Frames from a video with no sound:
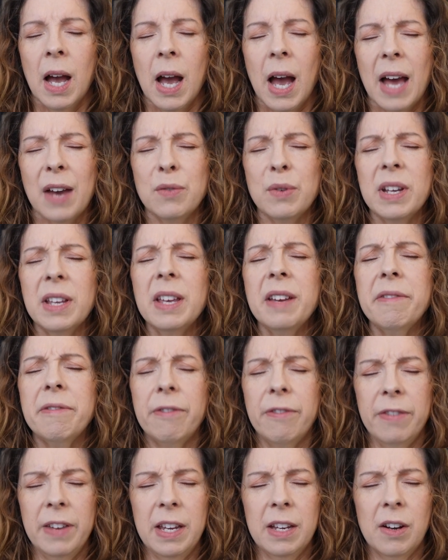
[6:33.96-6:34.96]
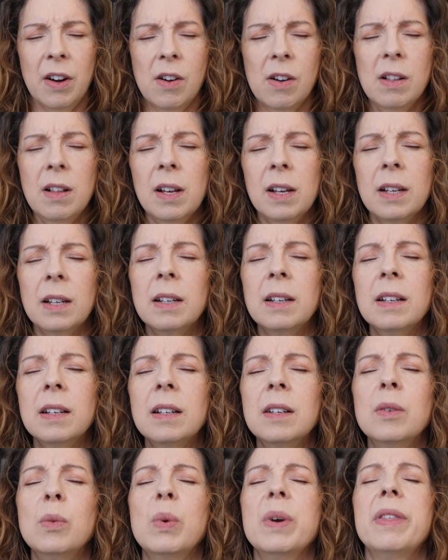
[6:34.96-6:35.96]
and really feel
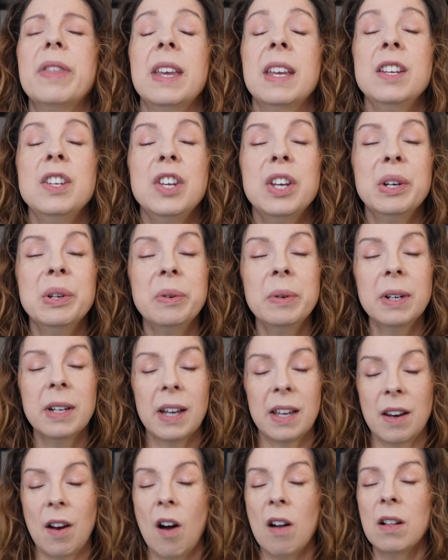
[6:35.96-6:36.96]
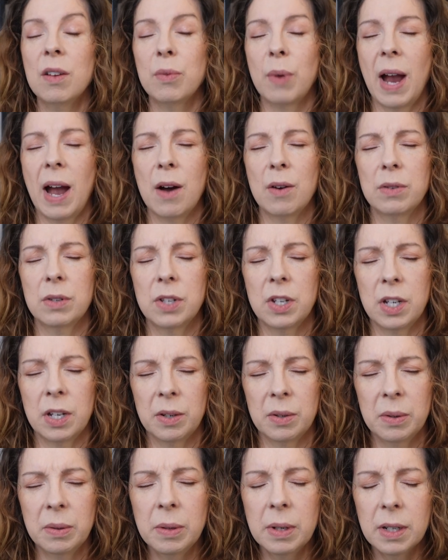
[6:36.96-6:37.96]
within you and all around
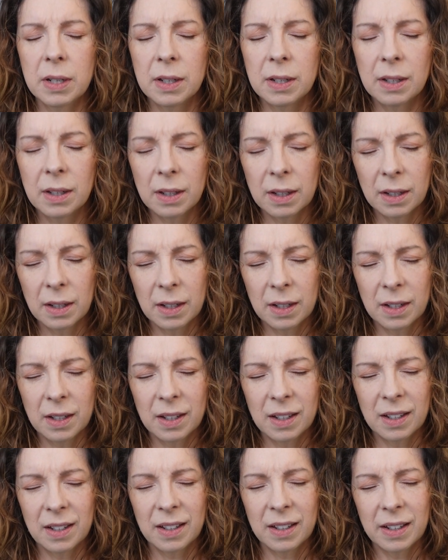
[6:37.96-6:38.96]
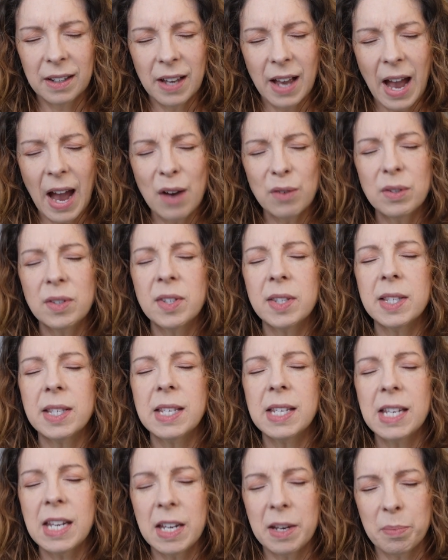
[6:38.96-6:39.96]
you how
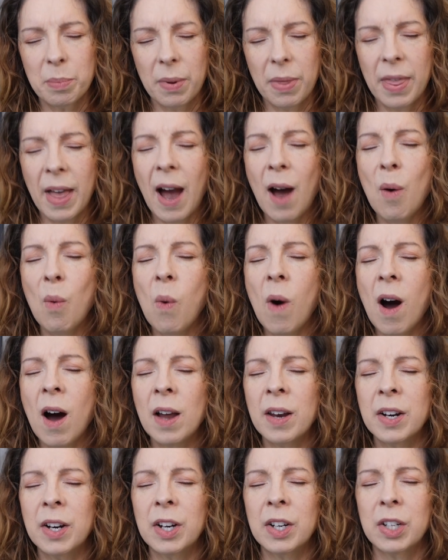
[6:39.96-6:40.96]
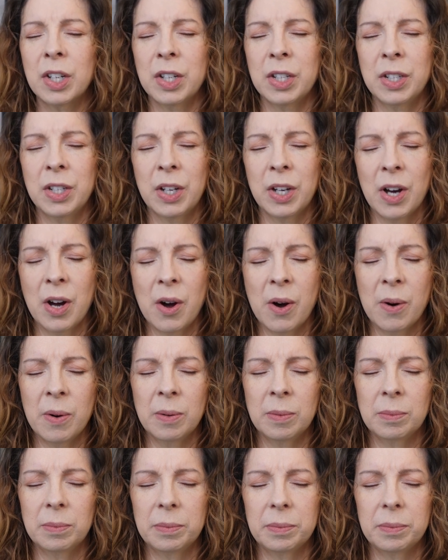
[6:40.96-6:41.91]
deep that water could go,